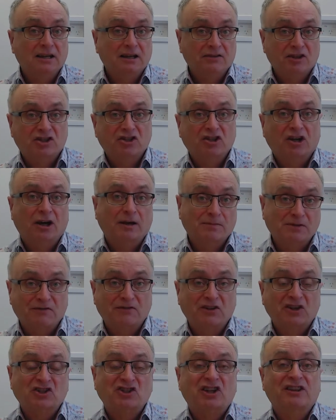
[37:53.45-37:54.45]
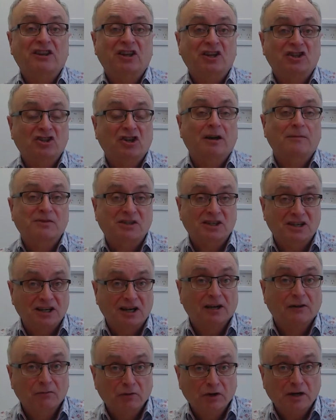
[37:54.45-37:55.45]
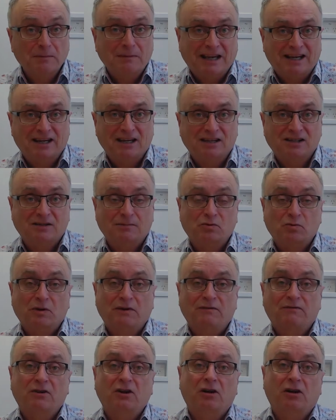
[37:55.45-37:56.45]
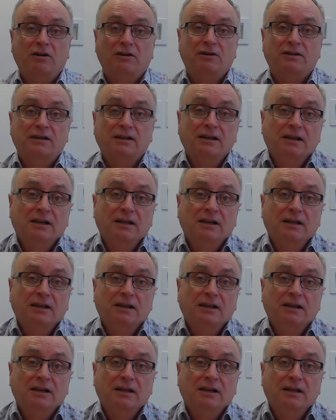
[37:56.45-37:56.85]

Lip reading: the types of insulin, the types of delivery mechanisms we've got,